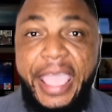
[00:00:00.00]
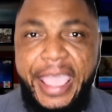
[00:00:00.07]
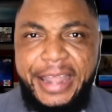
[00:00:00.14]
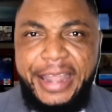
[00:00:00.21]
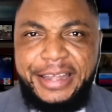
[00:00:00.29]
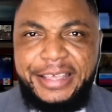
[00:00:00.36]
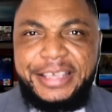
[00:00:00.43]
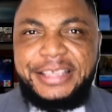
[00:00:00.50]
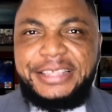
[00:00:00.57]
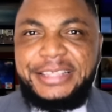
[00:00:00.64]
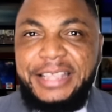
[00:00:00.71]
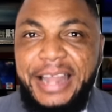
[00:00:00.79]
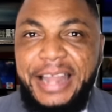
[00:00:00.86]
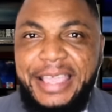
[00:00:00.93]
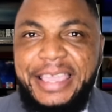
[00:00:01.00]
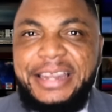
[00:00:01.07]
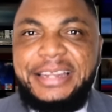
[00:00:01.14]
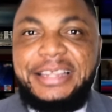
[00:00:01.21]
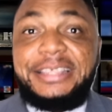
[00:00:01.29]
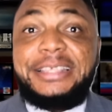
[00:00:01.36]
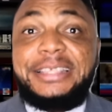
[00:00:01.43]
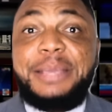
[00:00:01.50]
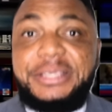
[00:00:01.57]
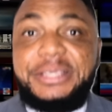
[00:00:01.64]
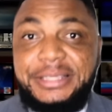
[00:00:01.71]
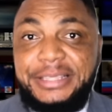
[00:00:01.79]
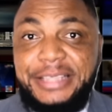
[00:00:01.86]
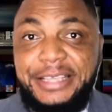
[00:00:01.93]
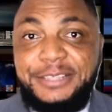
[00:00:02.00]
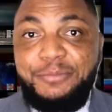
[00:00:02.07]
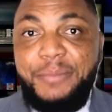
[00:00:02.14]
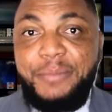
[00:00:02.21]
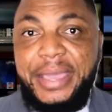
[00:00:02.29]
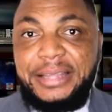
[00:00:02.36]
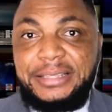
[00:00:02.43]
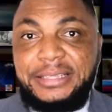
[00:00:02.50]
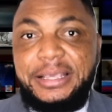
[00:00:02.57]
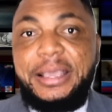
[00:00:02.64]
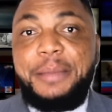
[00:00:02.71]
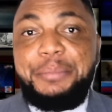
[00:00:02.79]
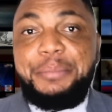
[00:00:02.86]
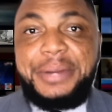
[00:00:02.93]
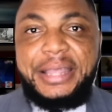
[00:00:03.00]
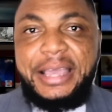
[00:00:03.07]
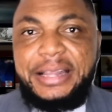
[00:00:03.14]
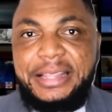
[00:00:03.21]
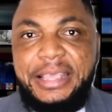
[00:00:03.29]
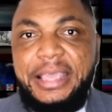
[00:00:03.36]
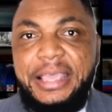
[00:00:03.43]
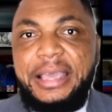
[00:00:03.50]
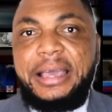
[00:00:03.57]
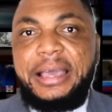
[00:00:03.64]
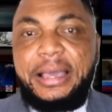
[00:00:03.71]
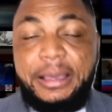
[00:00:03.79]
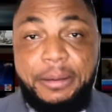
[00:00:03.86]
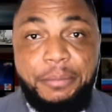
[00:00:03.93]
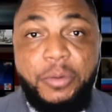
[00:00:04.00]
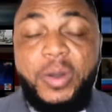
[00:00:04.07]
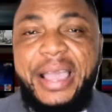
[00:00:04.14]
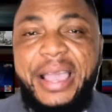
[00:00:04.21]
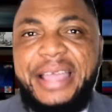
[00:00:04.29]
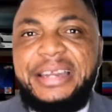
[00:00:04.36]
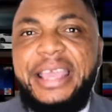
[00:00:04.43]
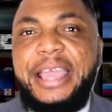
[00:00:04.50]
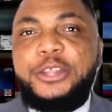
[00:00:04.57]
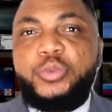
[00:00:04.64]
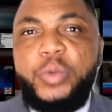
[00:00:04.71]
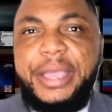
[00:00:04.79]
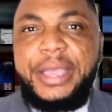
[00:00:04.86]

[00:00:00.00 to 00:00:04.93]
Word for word: and still again in this same statement, Brigadier uh, Bongani had to